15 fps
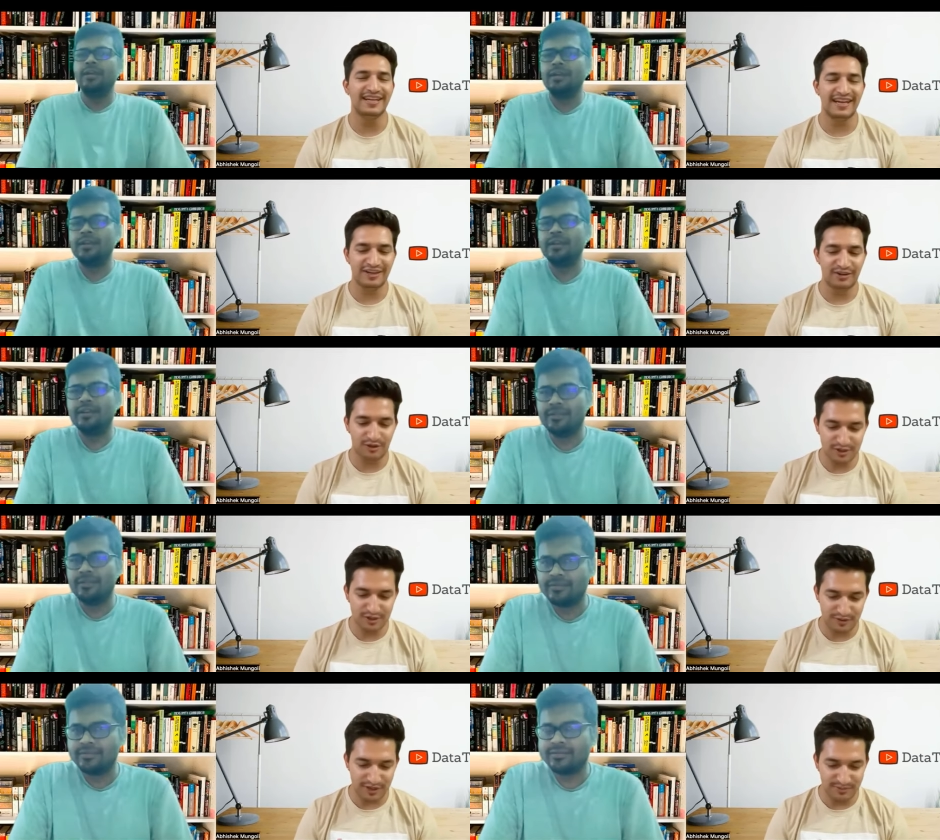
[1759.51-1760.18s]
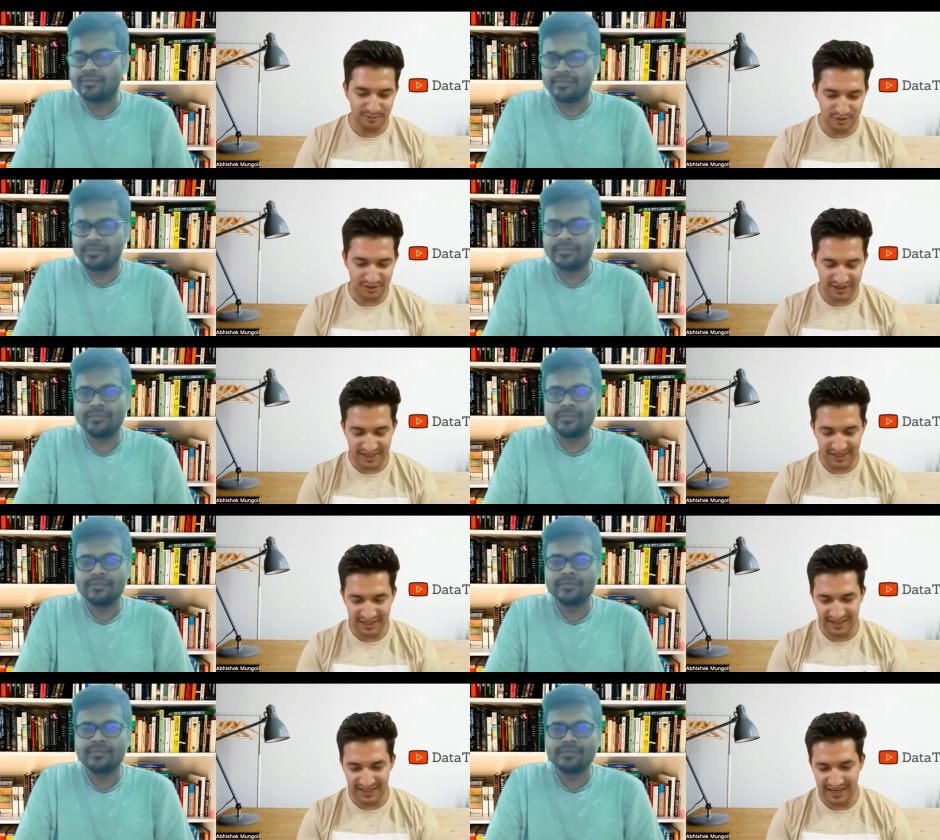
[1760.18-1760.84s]
Speaker 1: And also one more
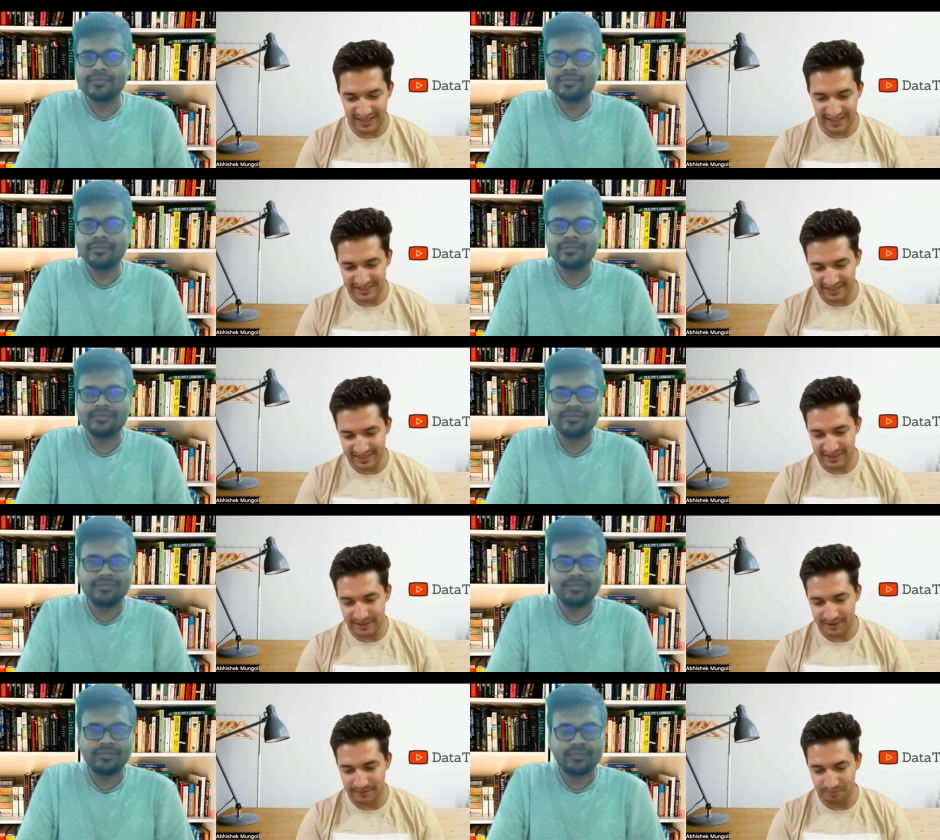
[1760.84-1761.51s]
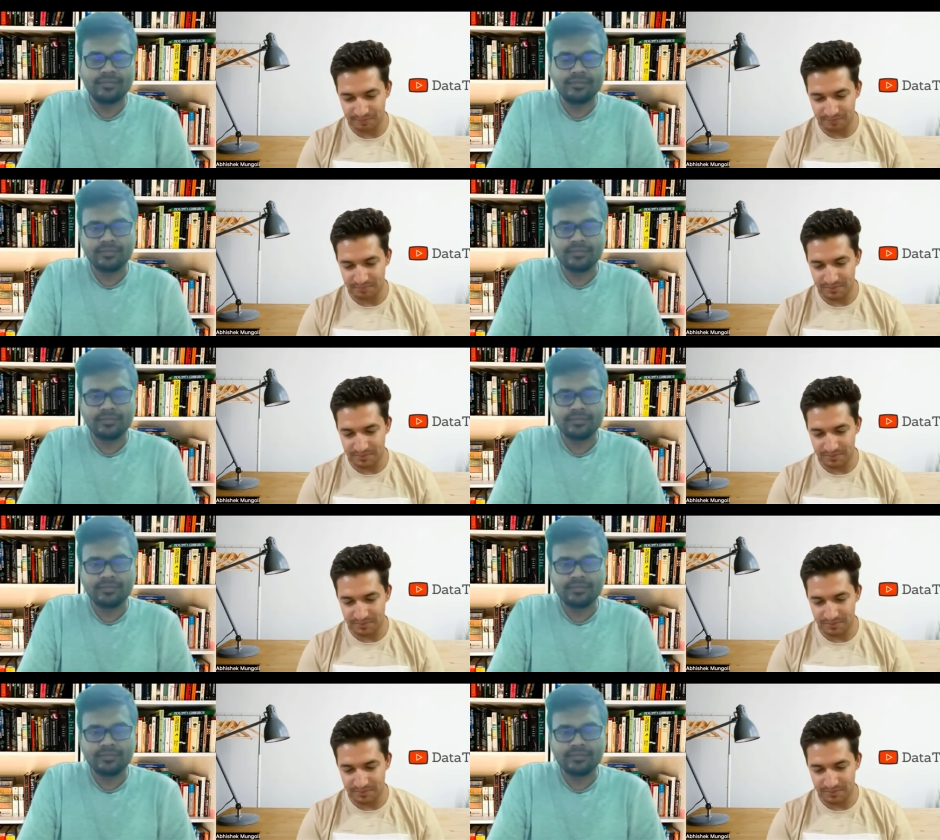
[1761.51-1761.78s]
thing that uh,